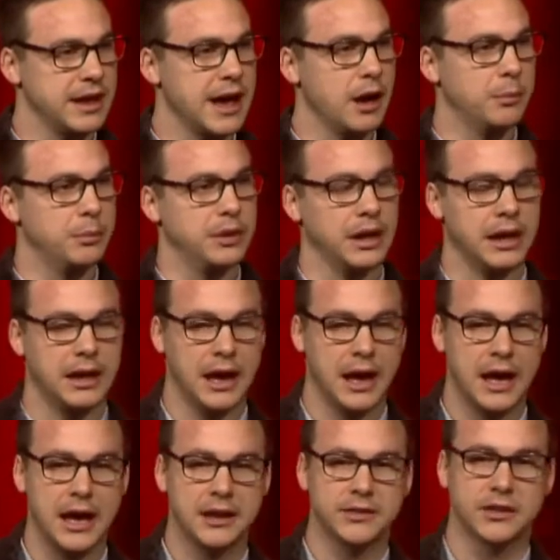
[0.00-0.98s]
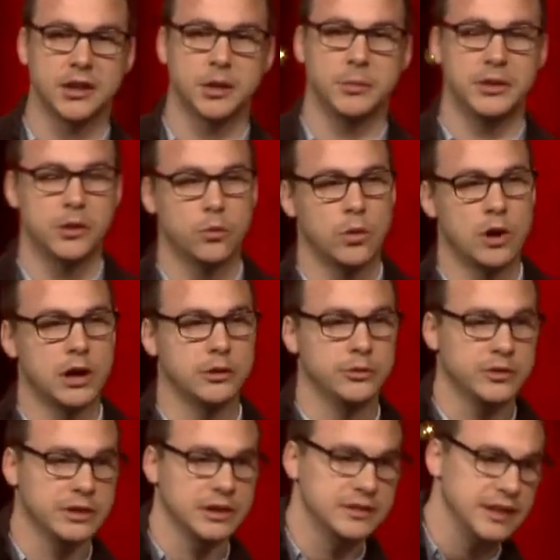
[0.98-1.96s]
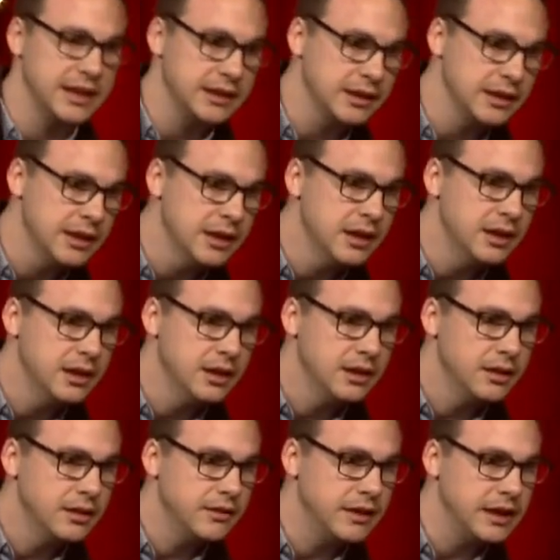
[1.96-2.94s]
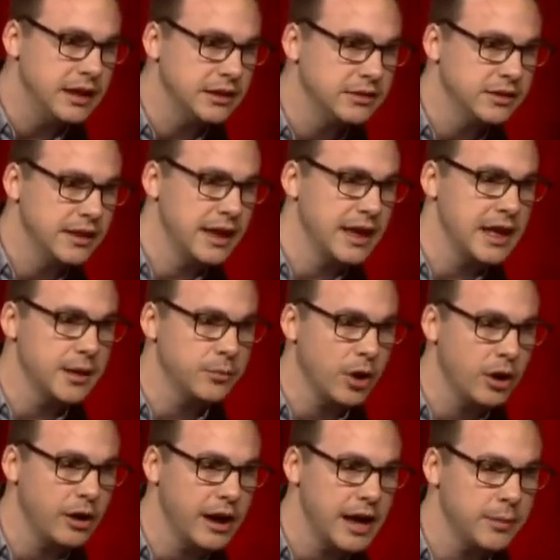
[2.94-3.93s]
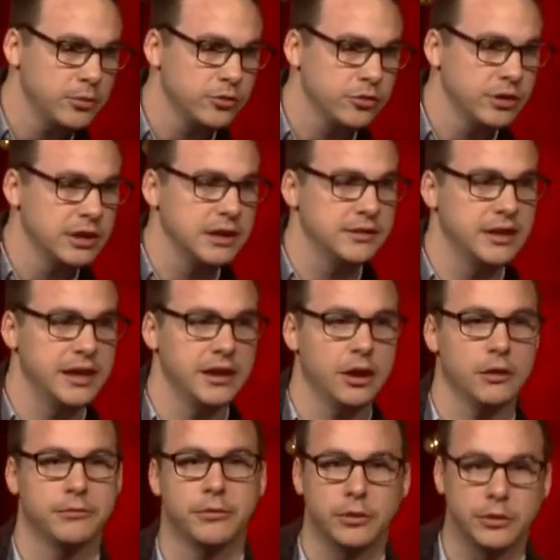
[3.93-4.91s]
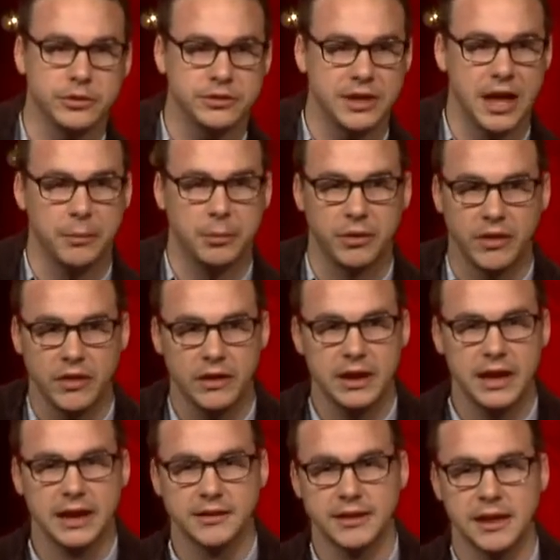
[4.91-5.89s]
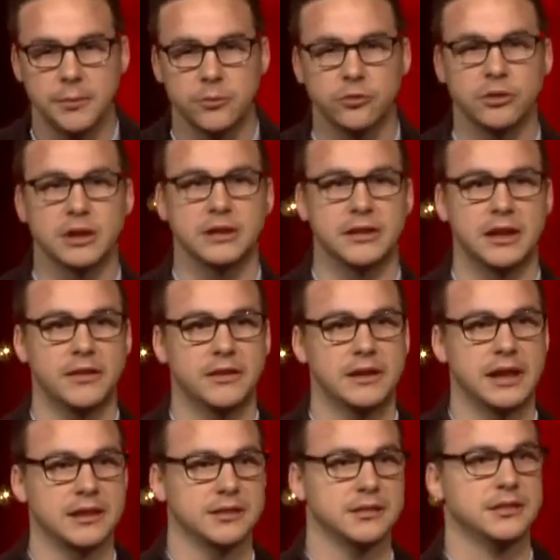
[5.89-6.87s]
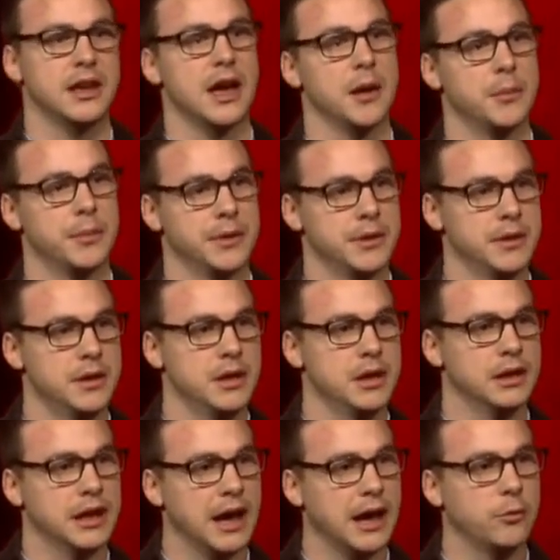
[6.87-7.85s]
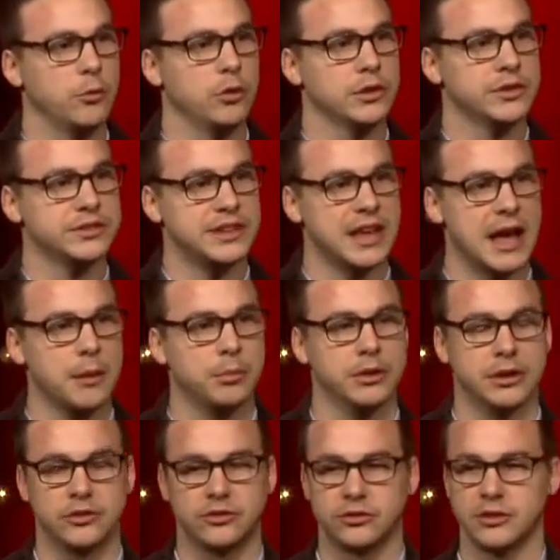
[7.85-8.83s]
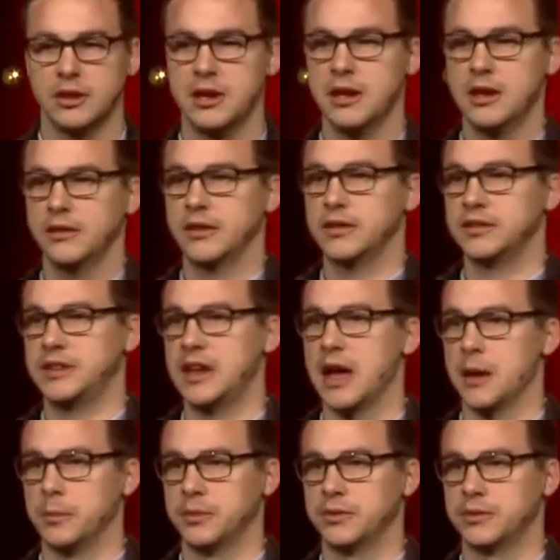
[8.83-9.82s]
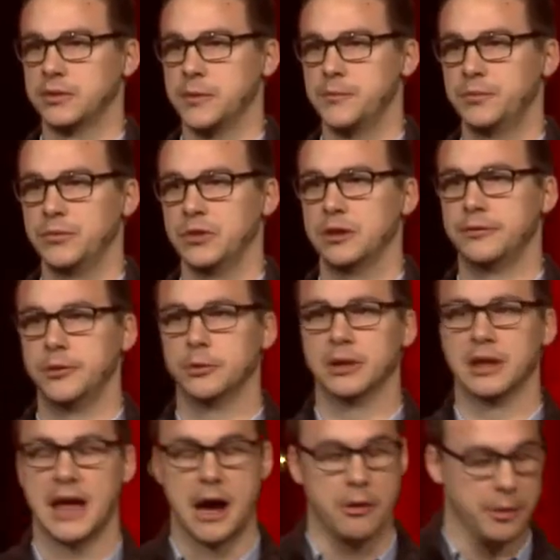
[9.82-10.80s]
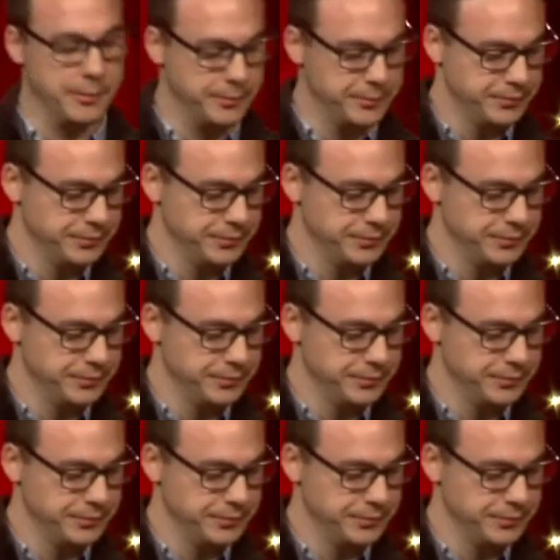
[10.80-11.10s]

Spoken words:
out, but God is going to be the one who's going to take the hit to the hand, our hamstring, and take our first step, and then the next hamstring and take the next step. God will establish the steps if you allow him.